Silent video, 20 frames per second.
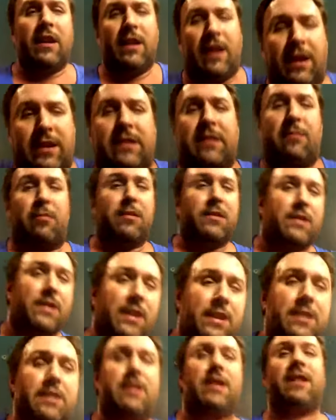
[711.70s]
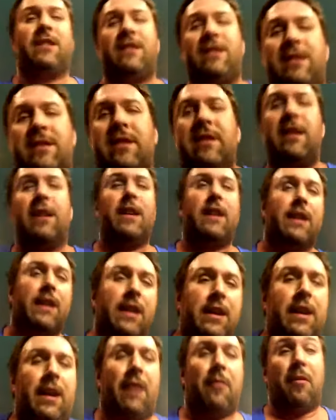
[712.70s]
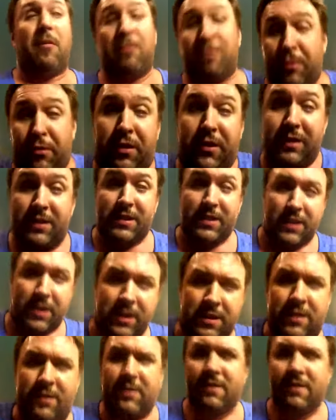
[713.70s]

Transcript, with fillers: and someone says, I'm a Buddhist,